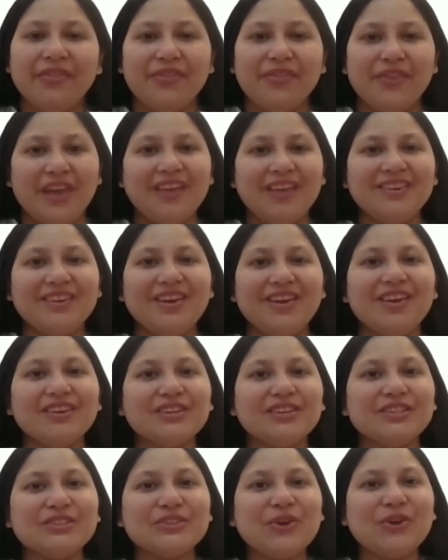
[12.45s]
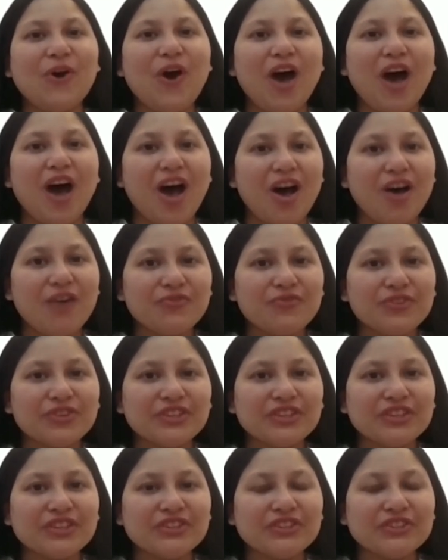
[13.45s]
Then I saw Afra
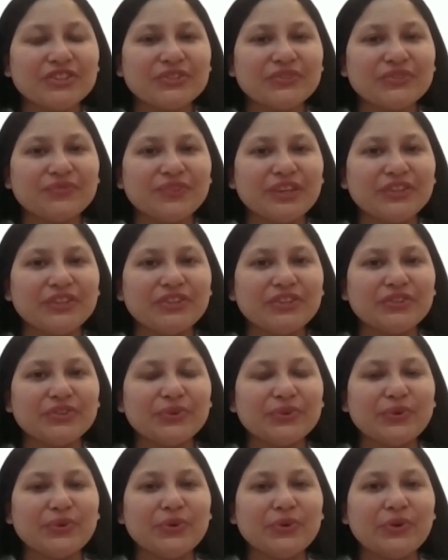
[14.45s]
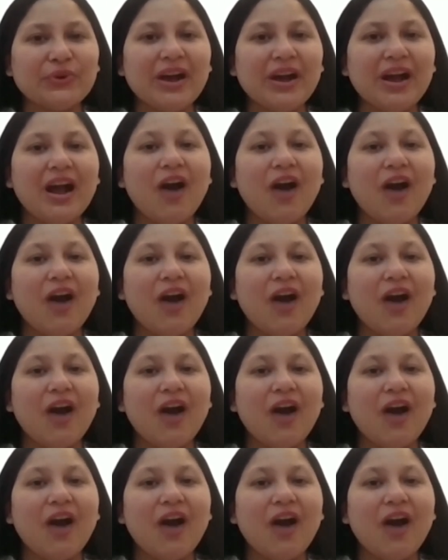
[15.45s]
Teacher's video